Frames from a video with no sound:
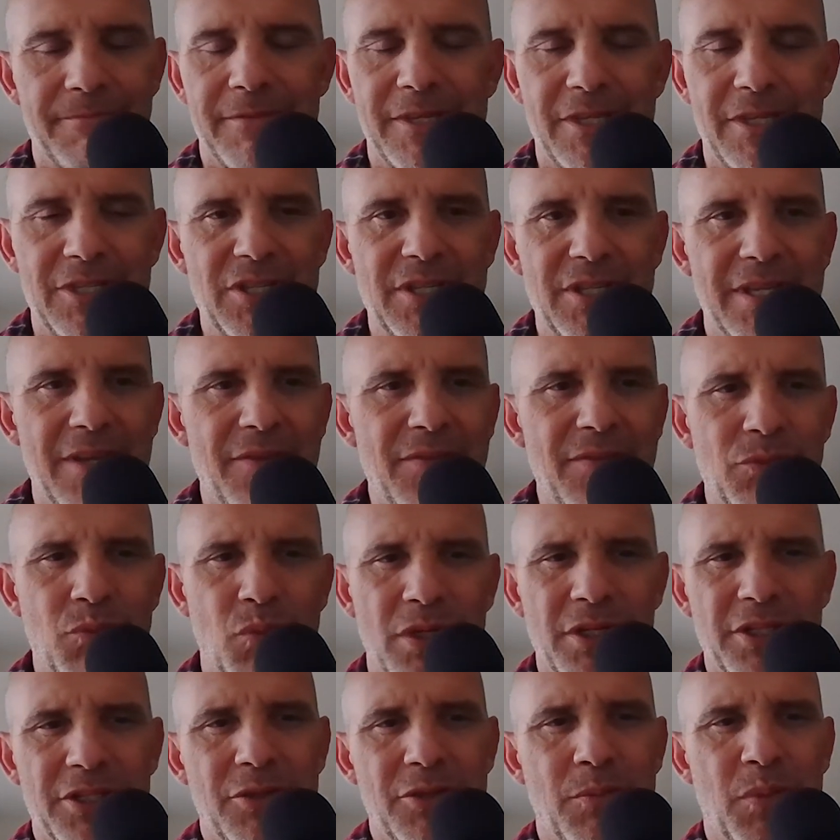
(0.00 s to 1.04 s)
Could you give us
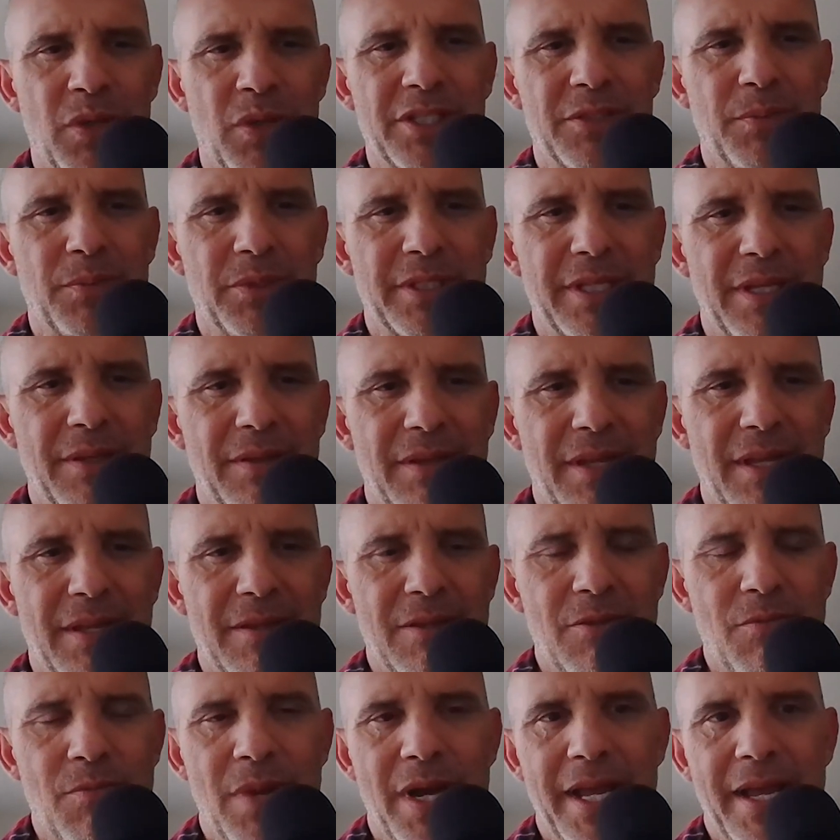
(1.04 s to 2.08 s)
one or two principles that
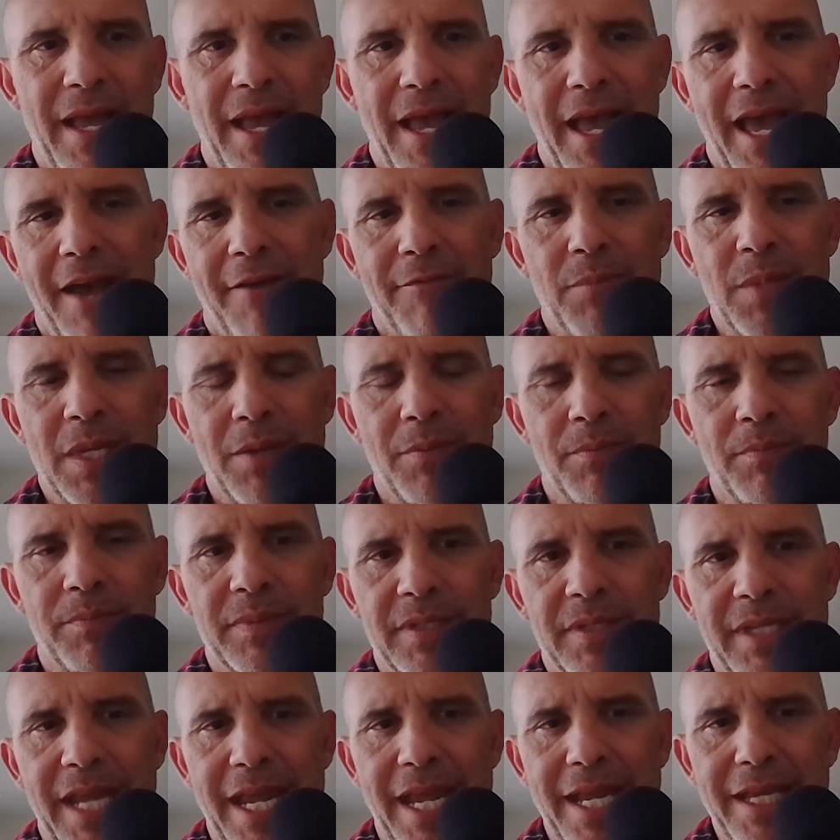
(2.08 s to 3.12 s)
you might have me
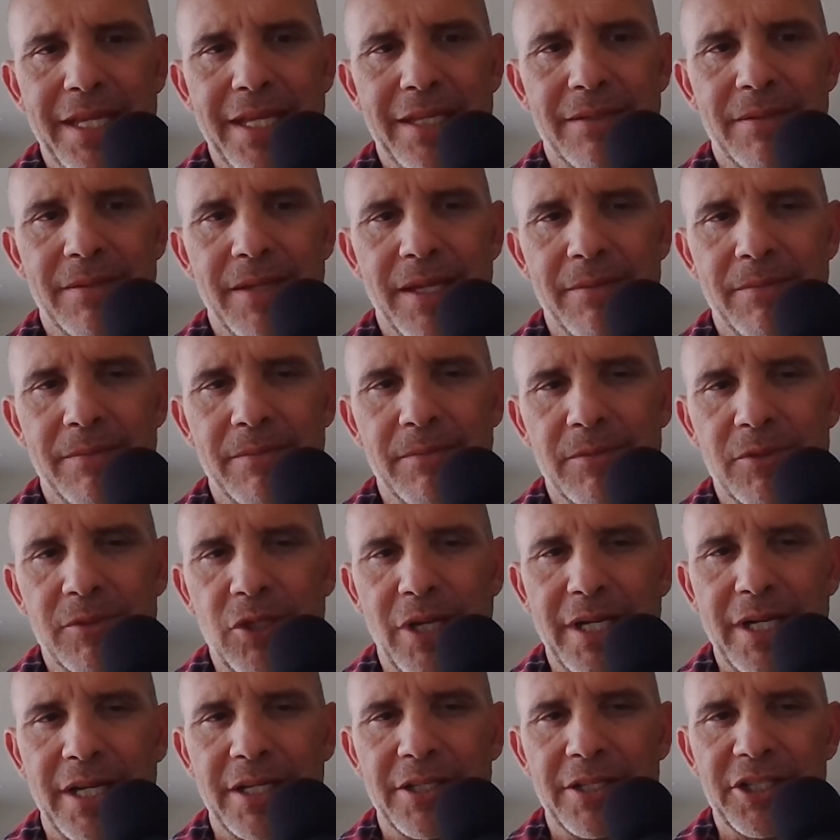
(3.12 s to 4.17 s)
take and
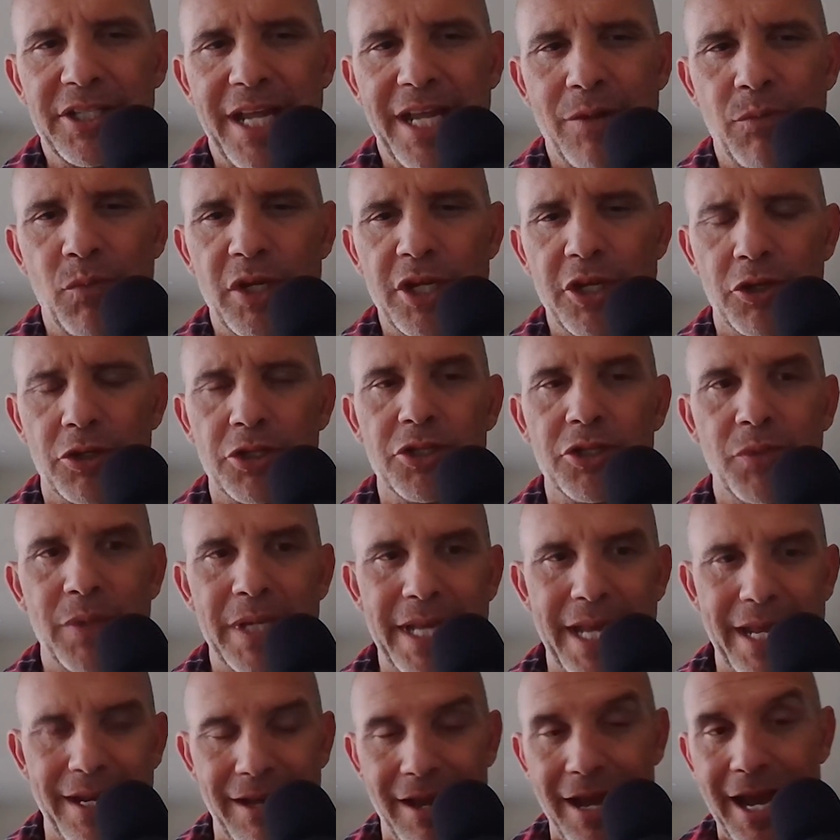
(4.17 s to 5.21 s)
try to understand what you're
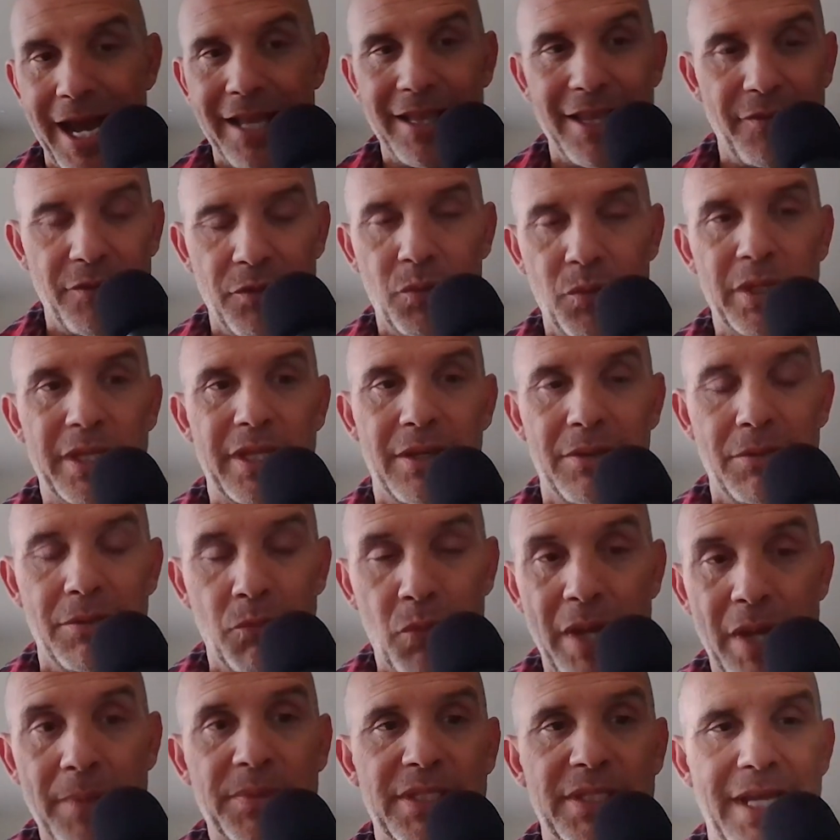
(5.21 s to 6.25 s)
doing at a high level with a
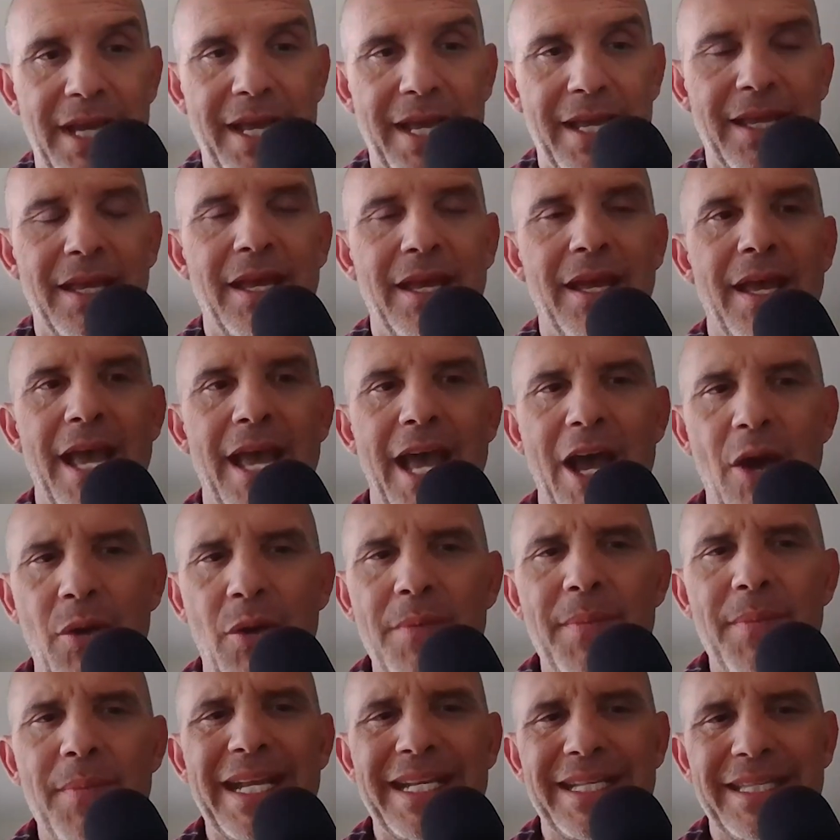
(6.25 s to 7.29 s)
website, how
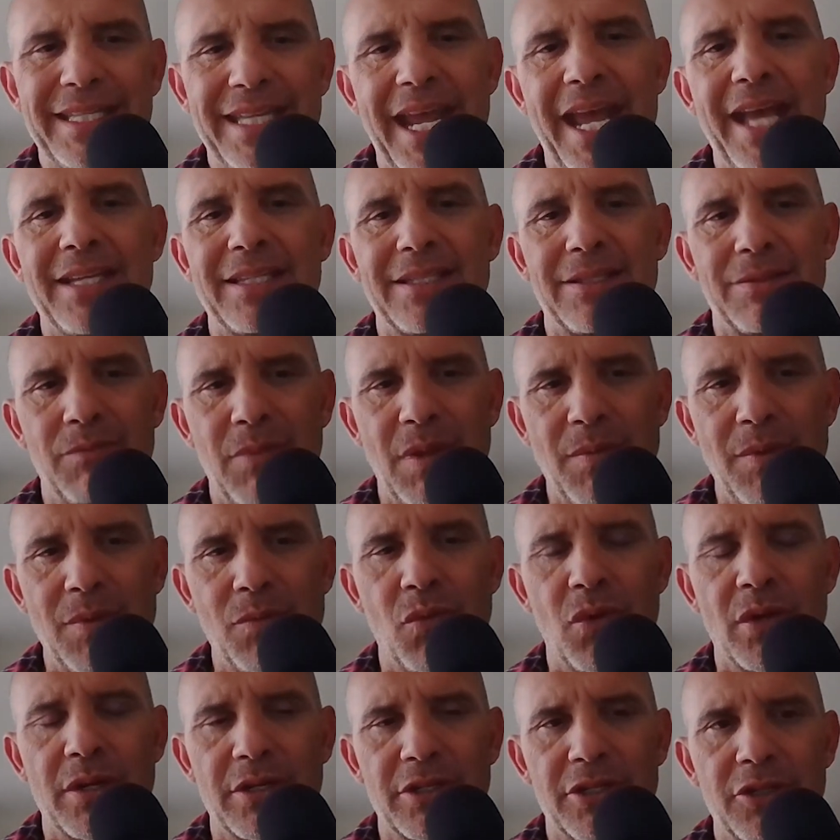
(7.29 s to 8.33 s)
I might test maybe
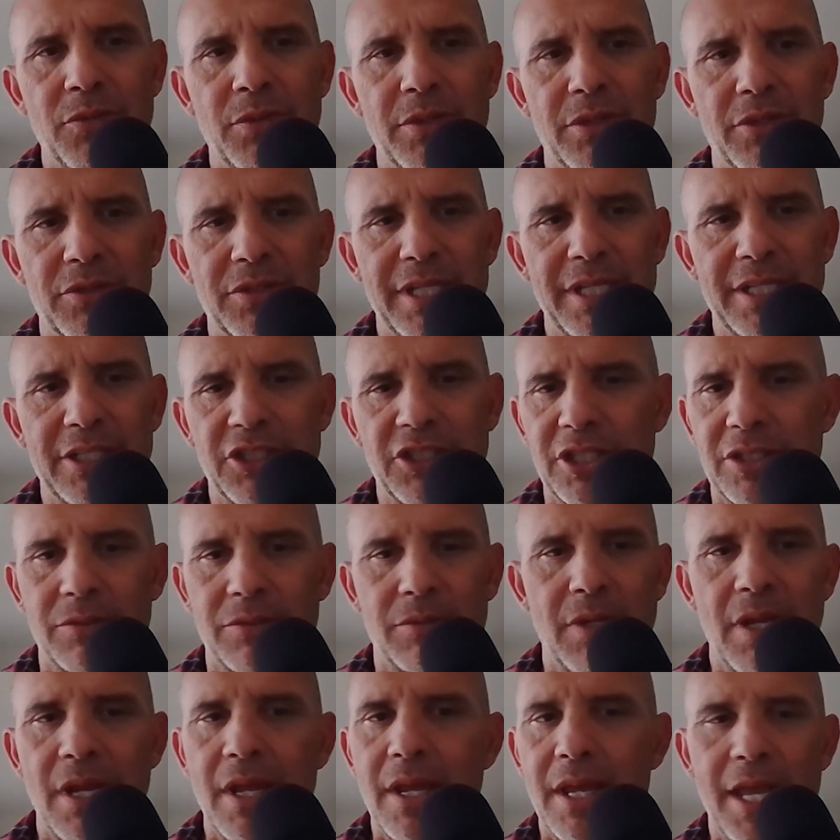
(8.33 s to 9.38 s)
one or two of those things just
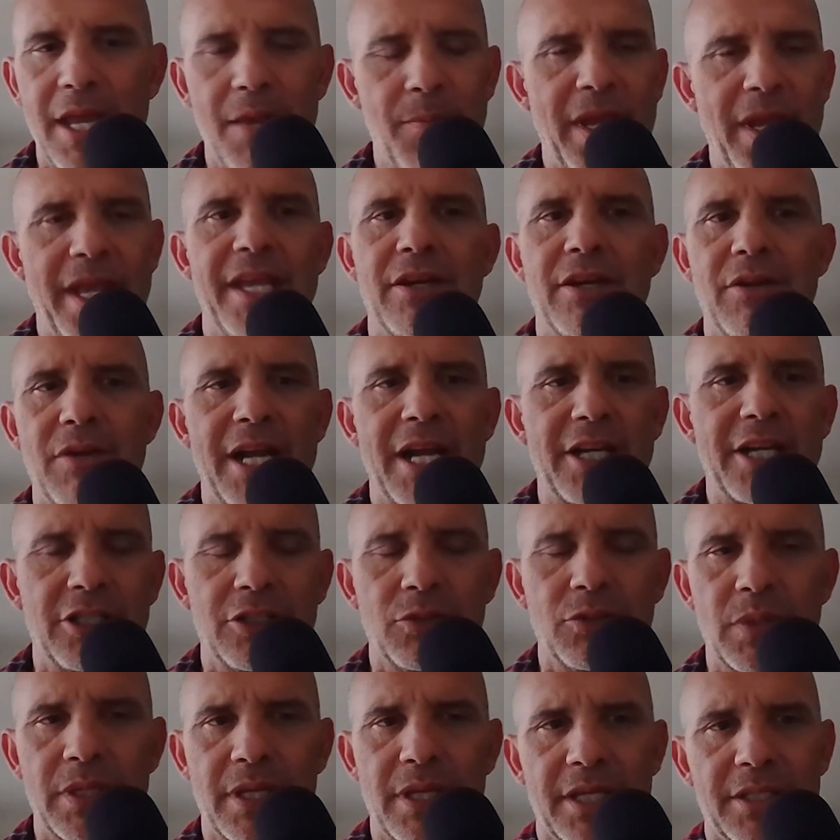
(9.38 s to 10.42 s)
in my
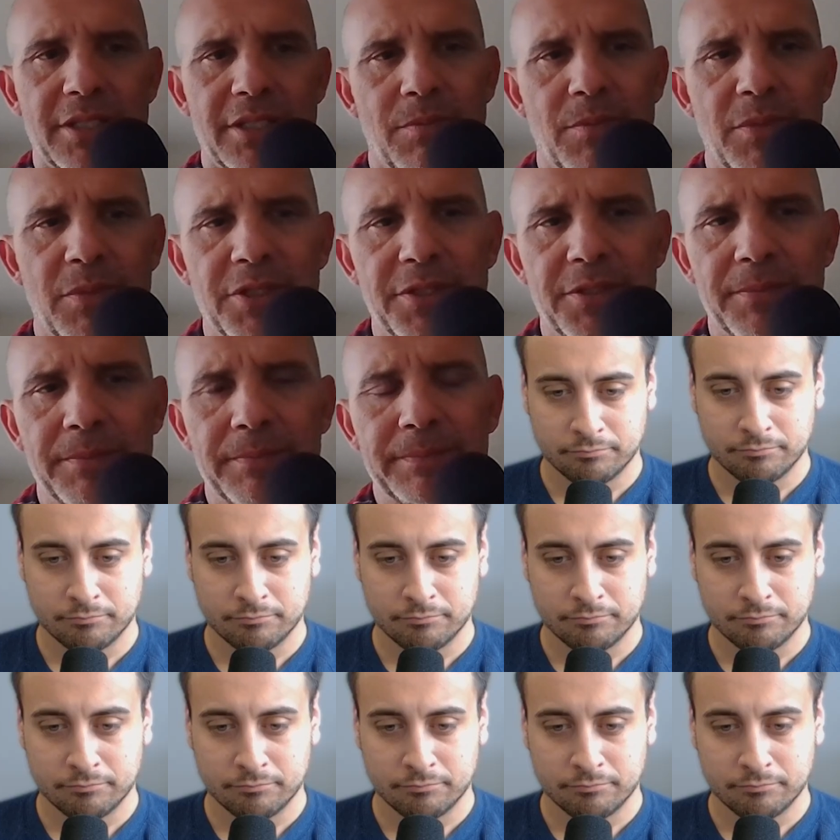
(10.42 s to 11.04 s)
interactions with customers?